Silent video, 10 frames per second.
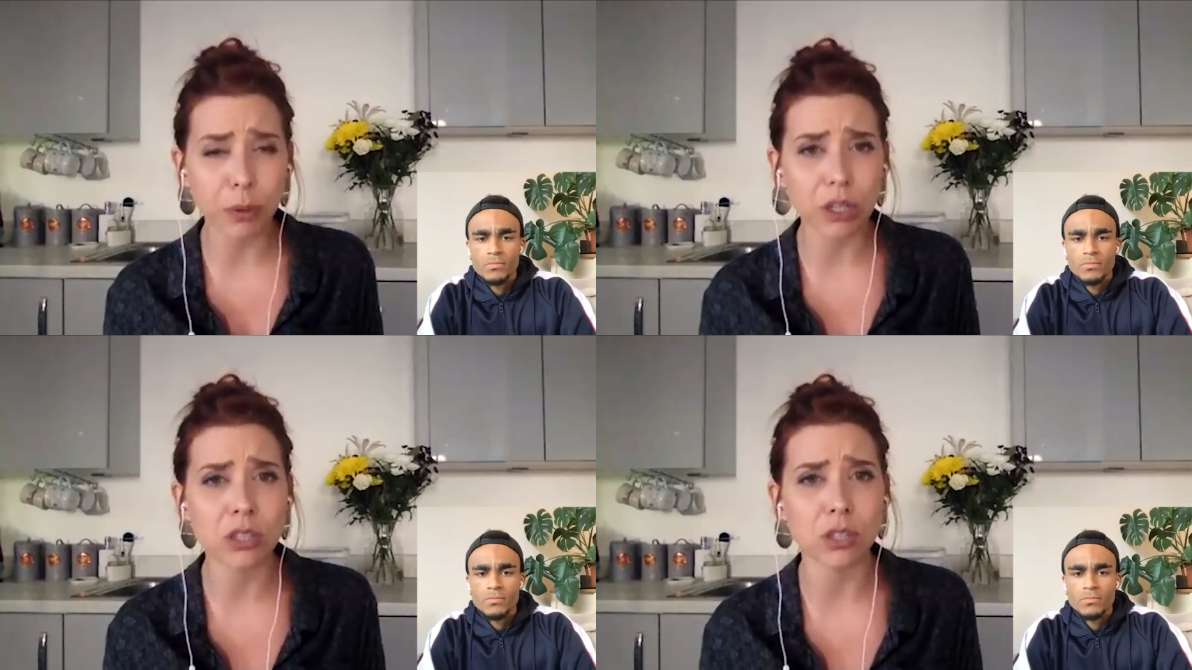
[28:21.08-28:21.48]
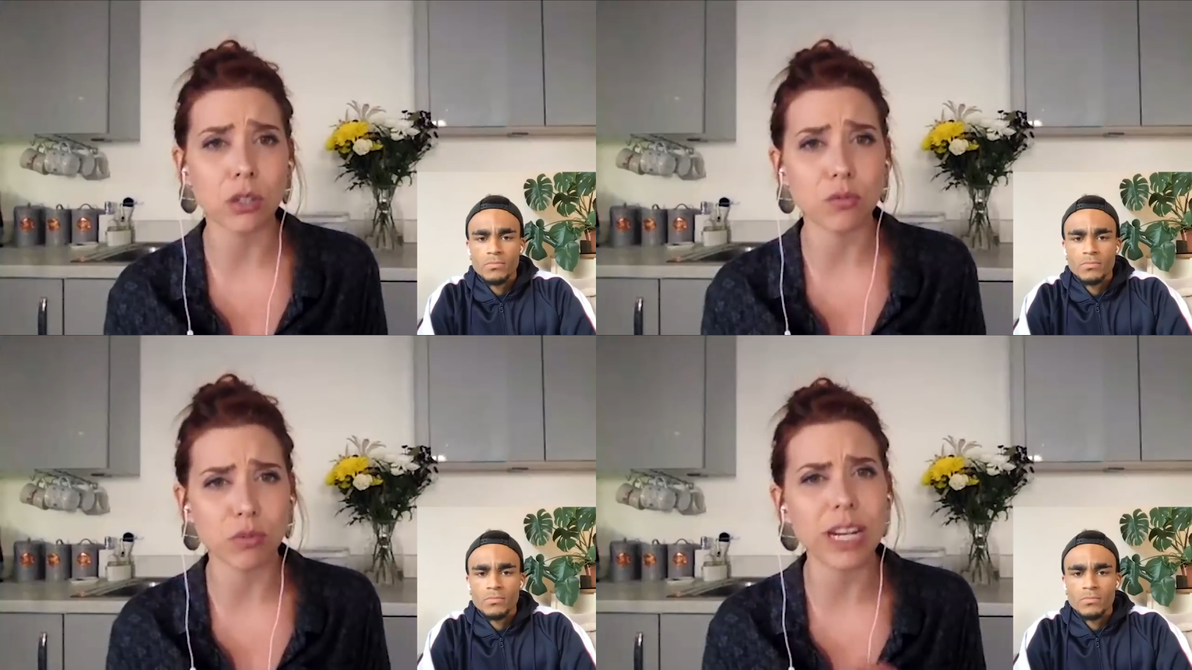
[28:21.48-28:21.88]
Speaker 1: person
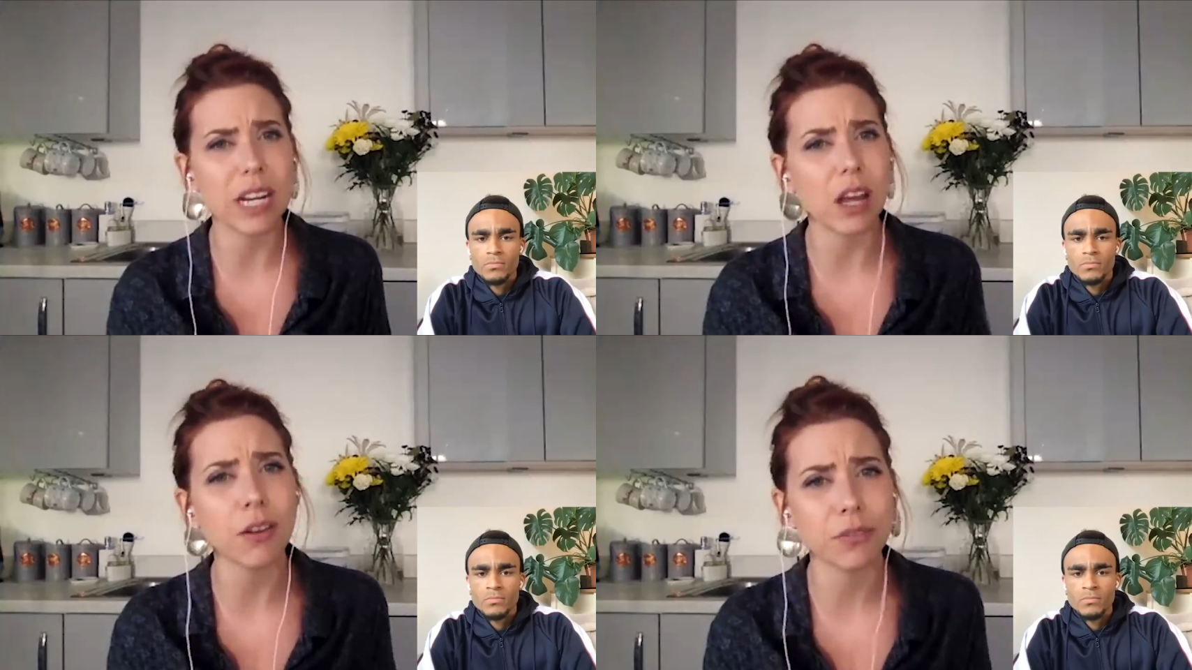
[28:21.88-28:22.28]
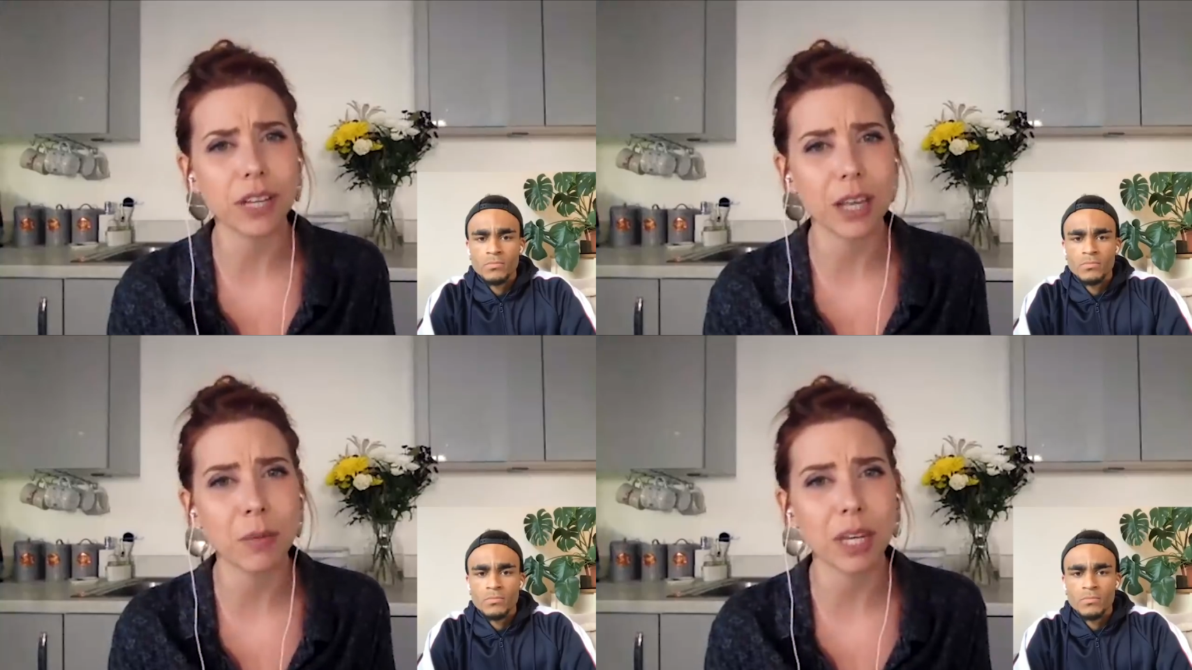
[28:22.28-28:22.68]
who's really
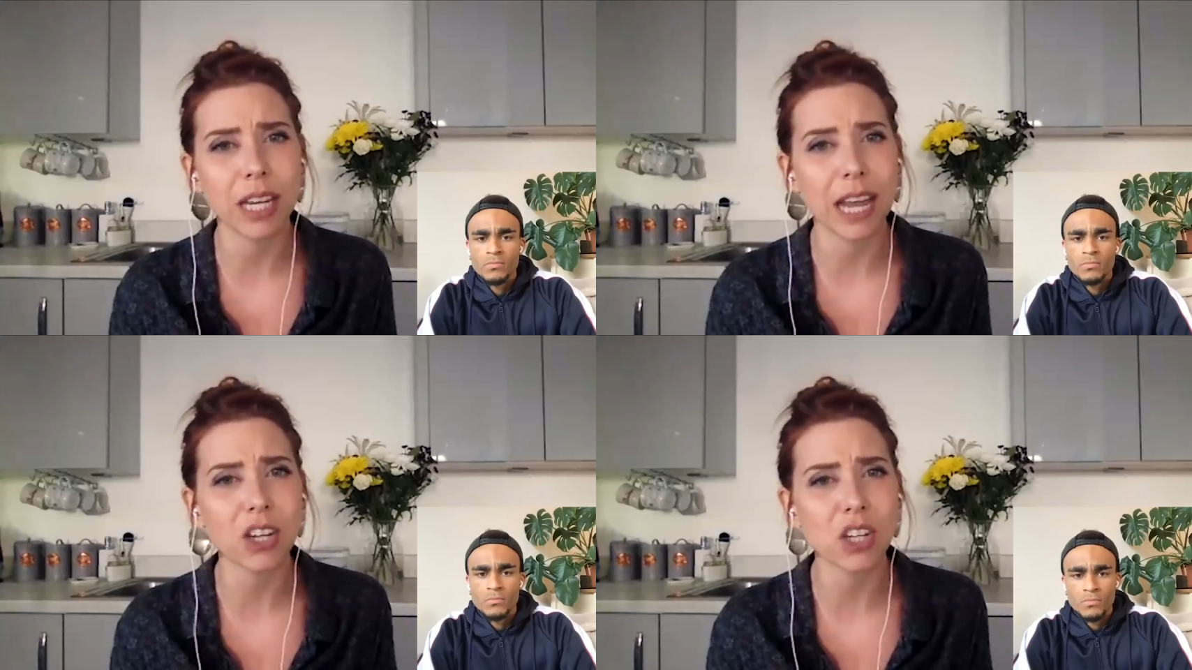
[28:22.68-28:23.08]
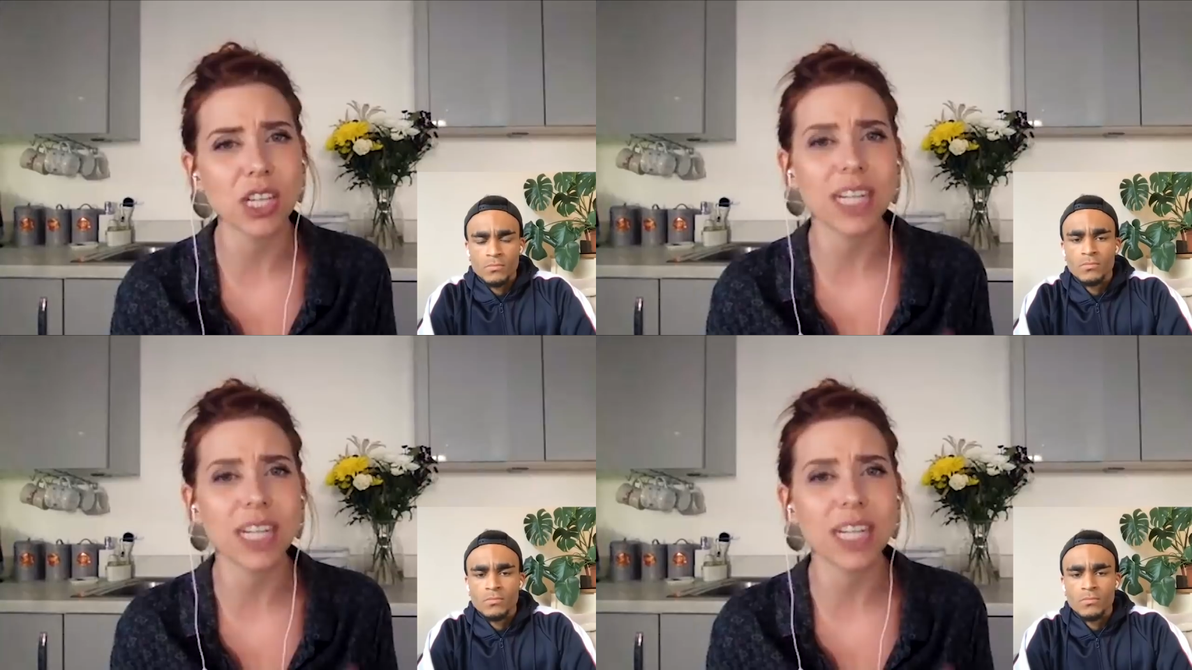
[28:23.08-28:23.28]
offering him a connection.